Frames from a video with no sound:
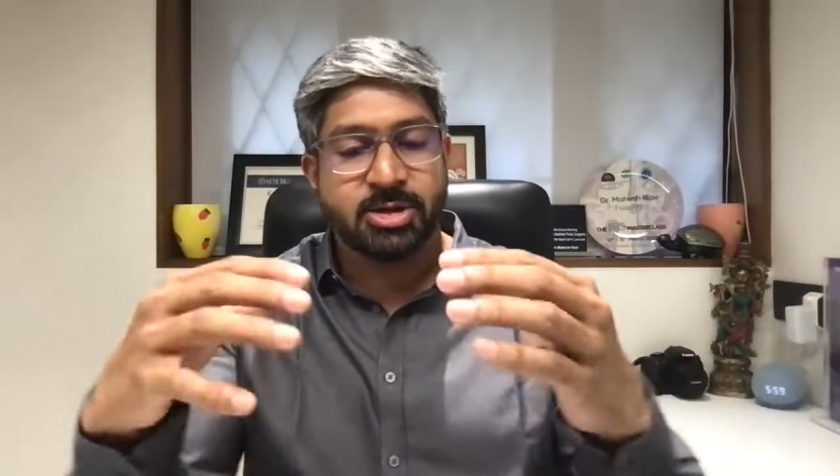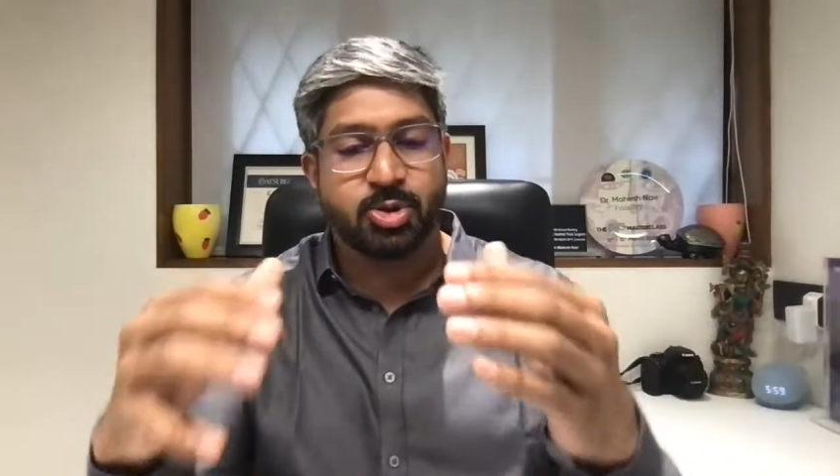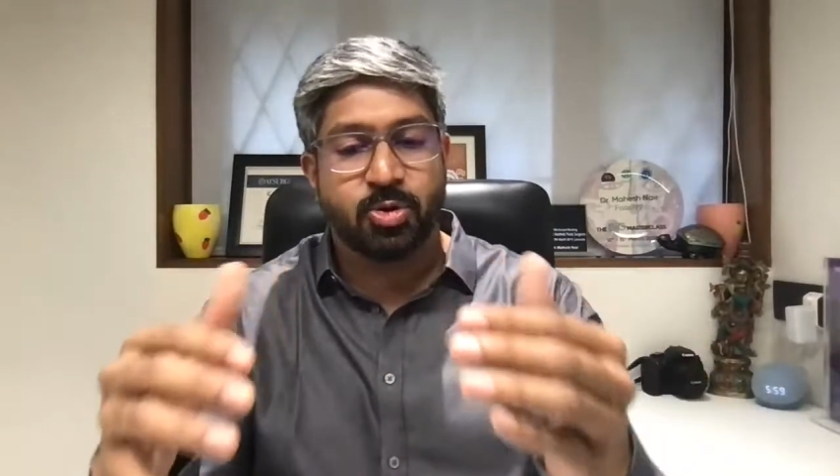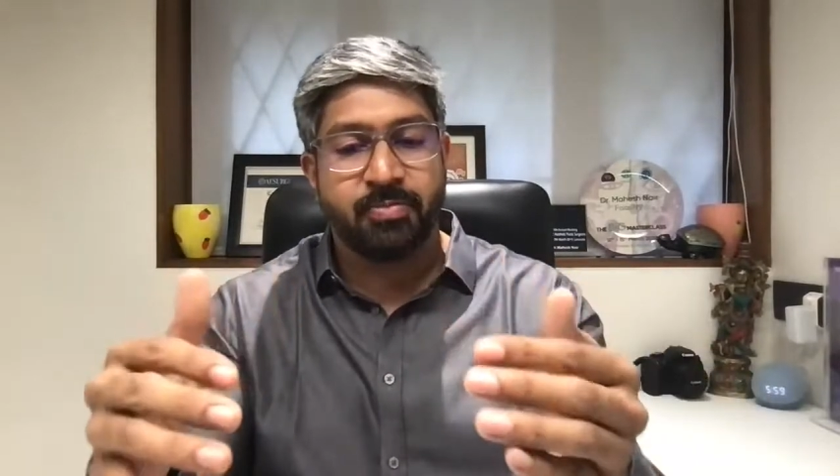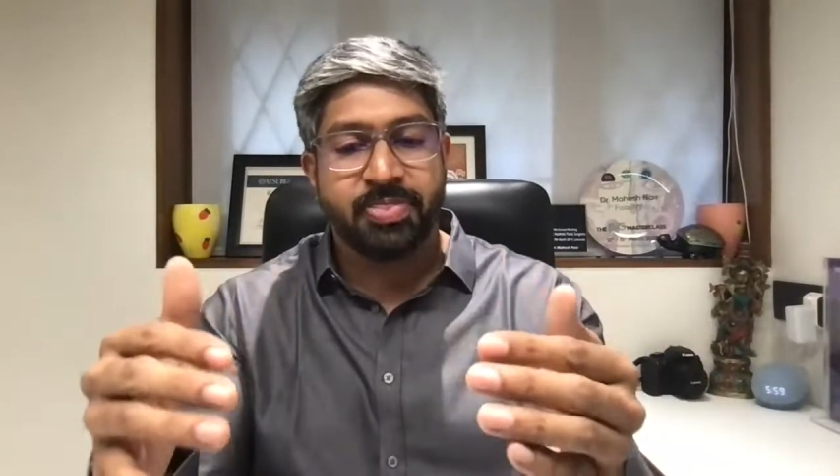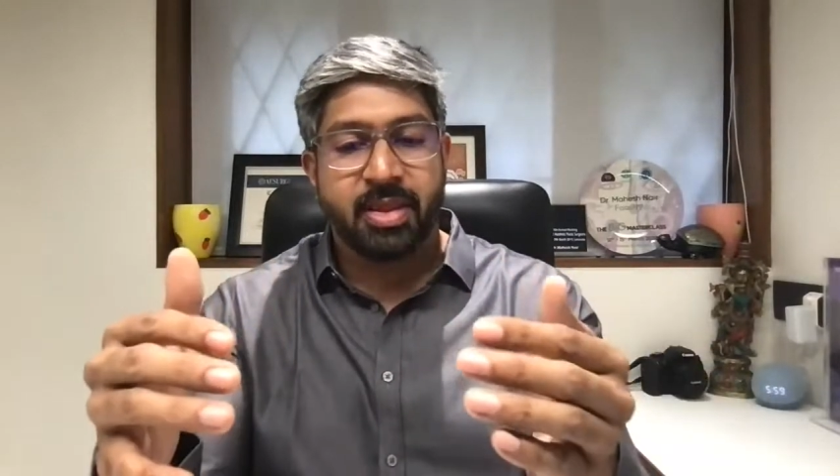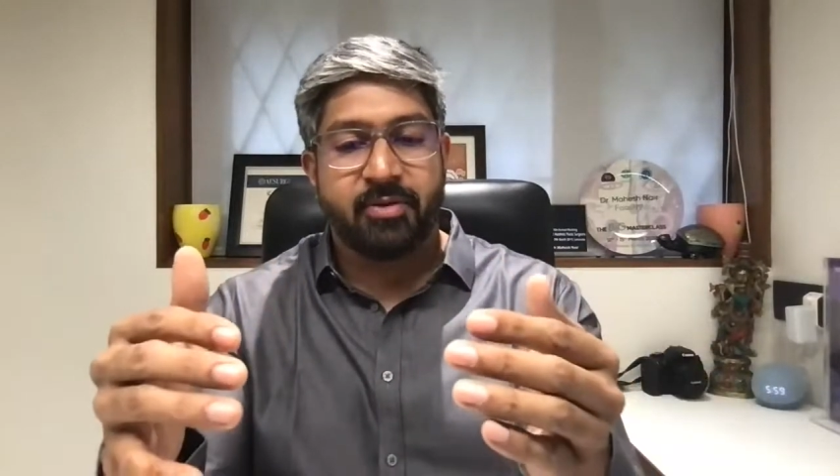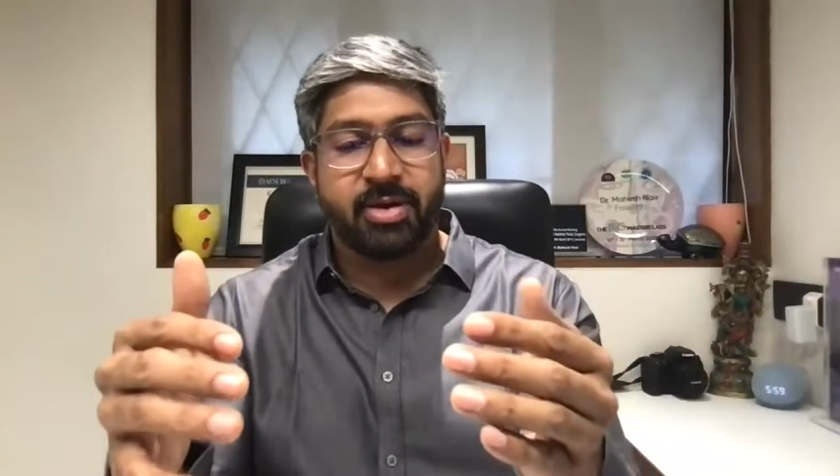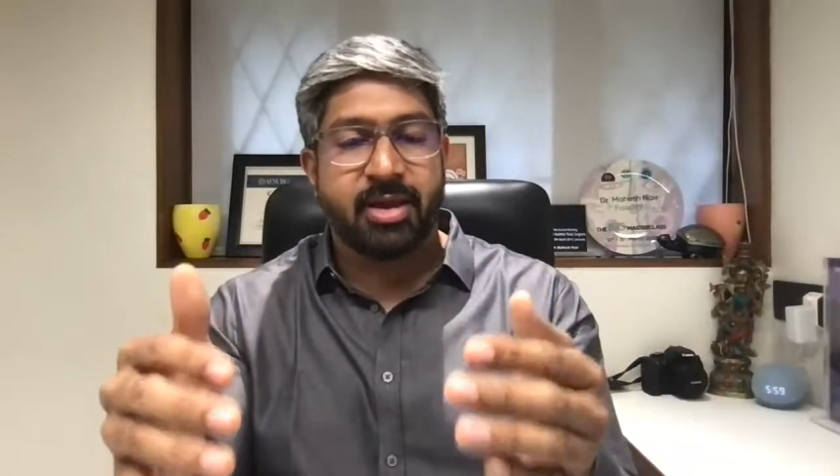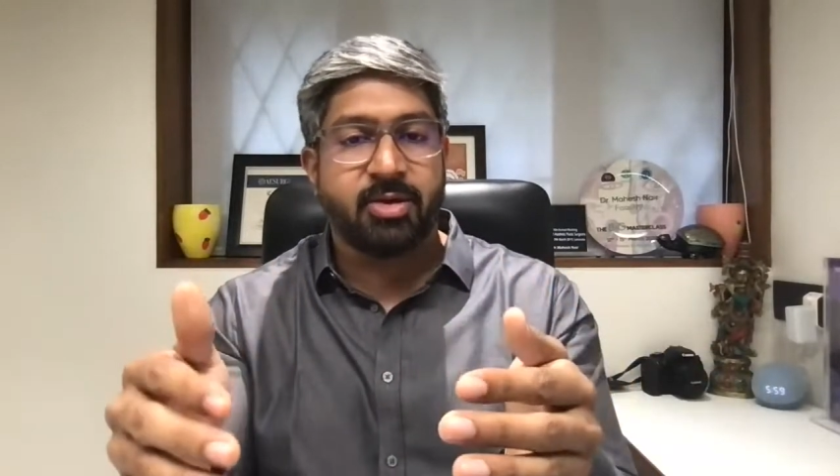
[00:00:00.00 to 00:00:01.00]
So
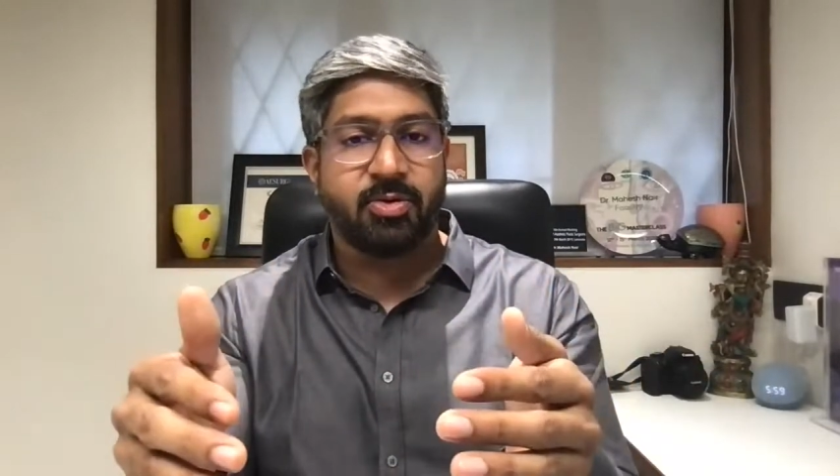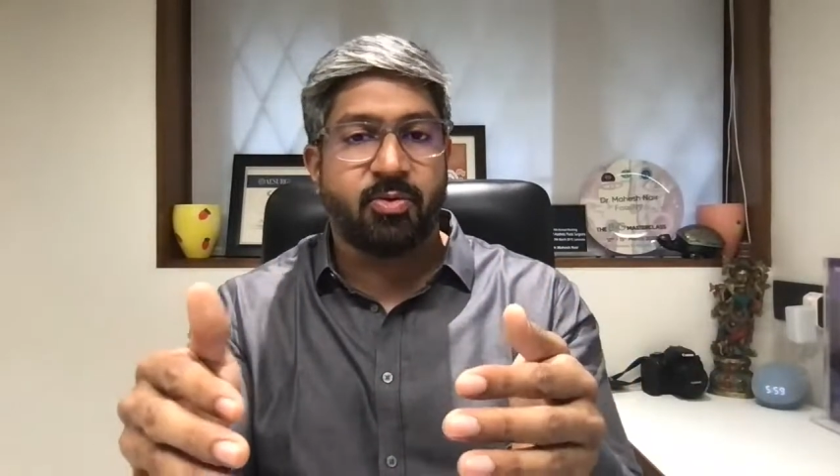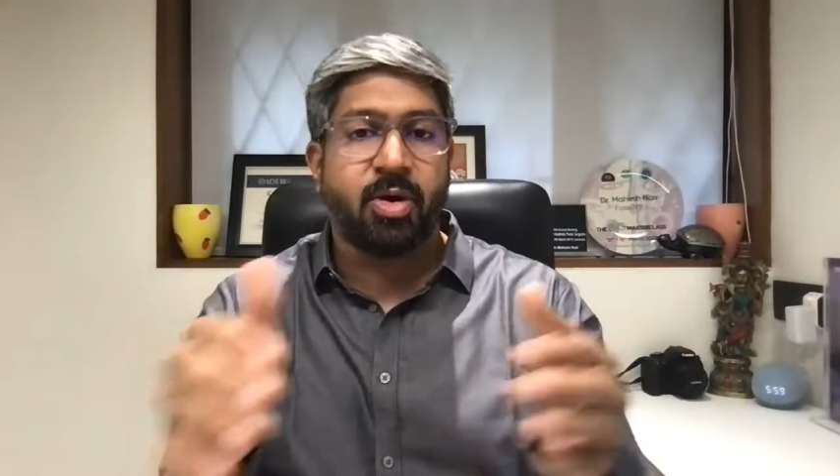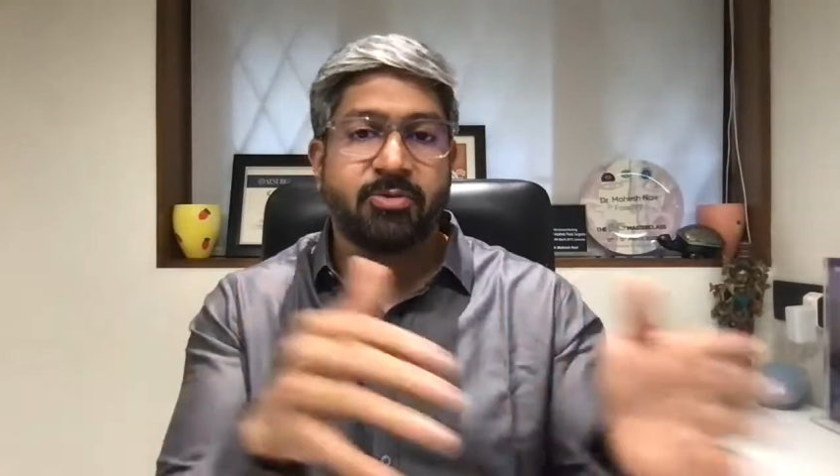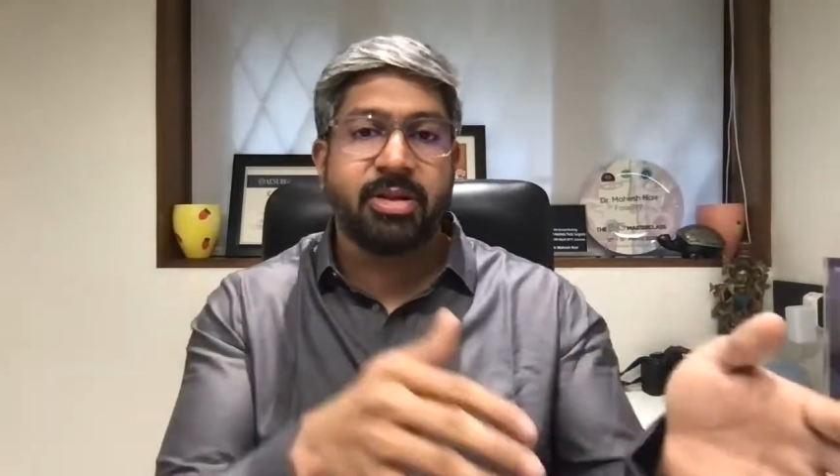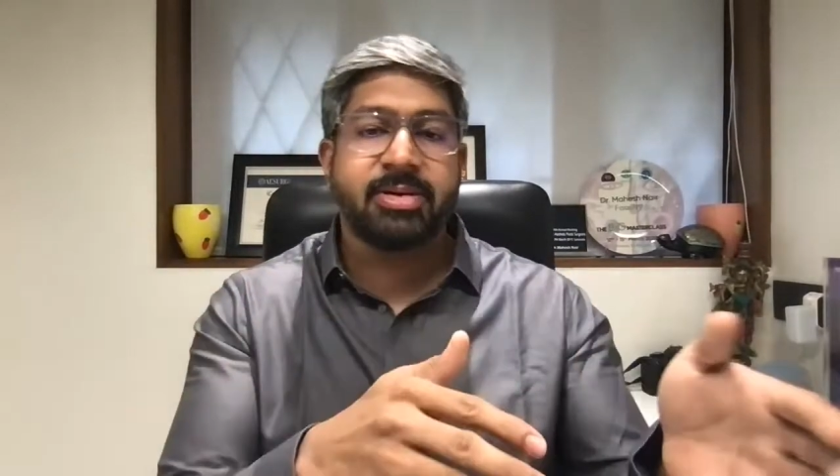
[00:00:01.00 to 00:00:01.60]
whether what will